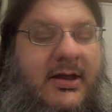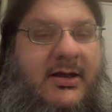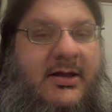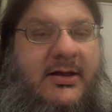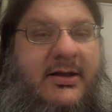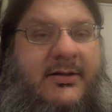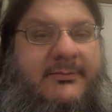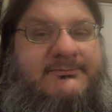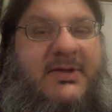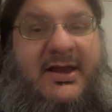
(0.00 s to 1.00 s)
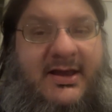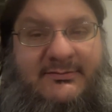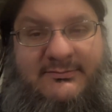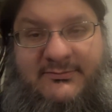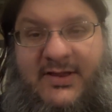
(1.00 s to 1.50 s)

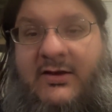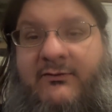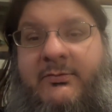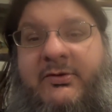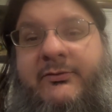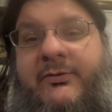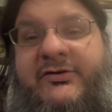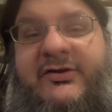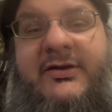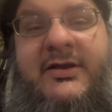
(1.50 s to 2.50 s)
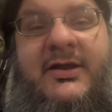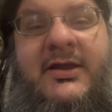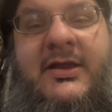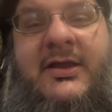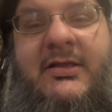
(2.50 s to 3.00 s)
Again, thank you very much for watching.
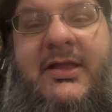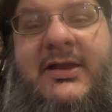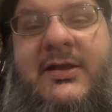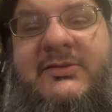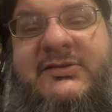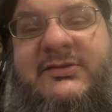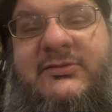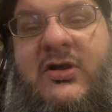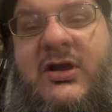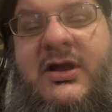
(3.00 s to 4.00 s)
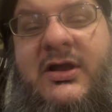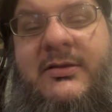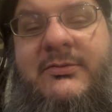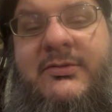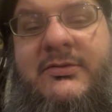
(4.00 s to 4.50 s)
Like, comment,
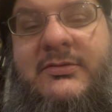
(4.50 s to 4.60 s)
subscribe.